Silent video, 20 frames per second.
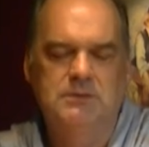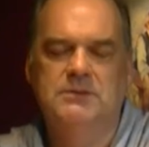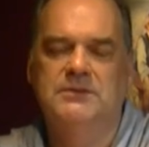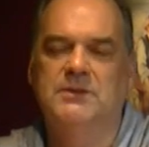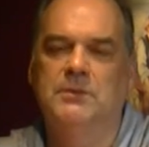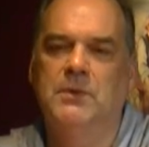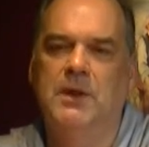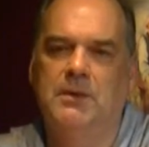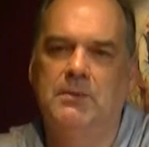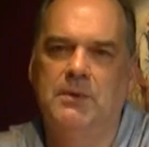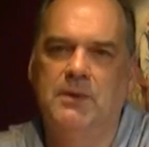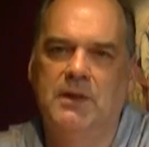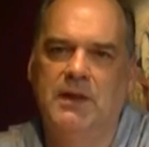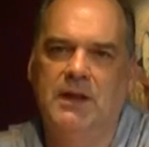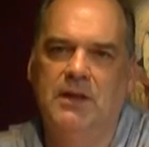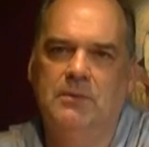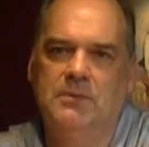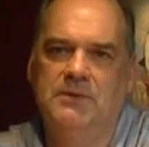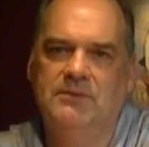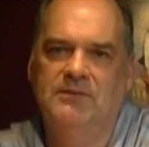Somewhere about
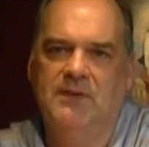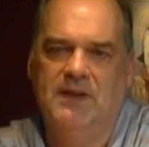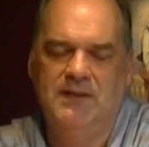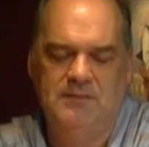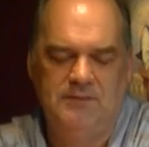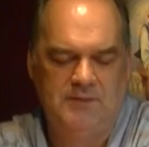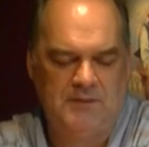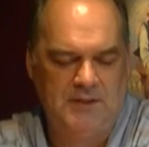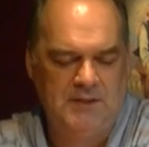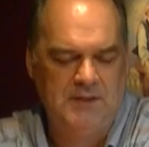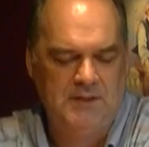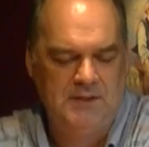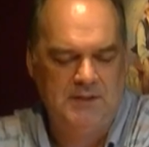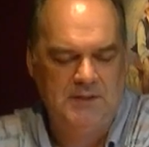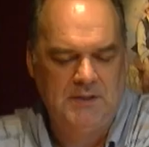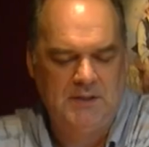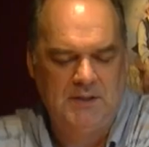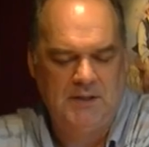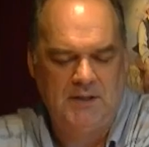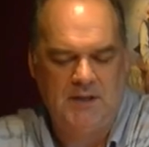there will be fine for
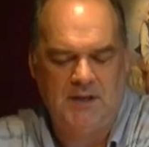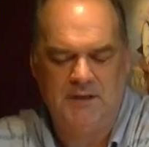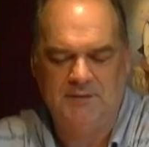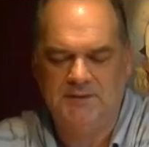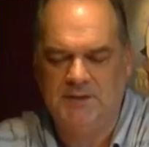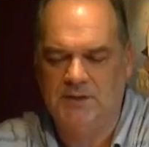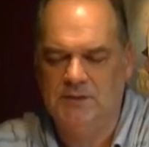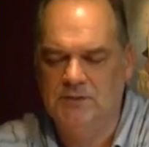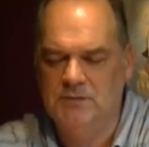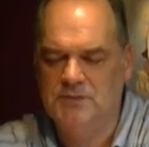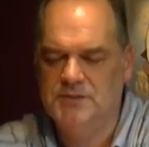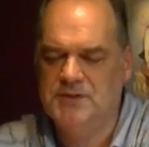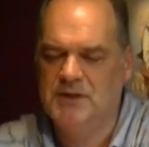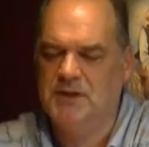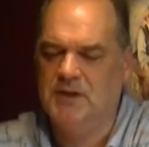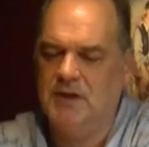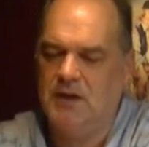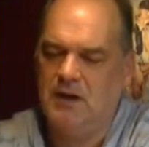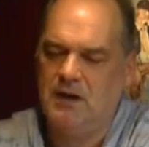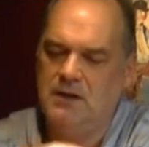an afternoon
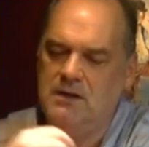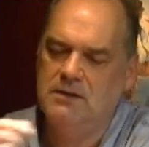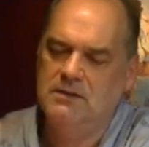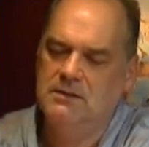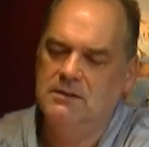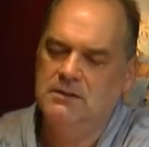cigar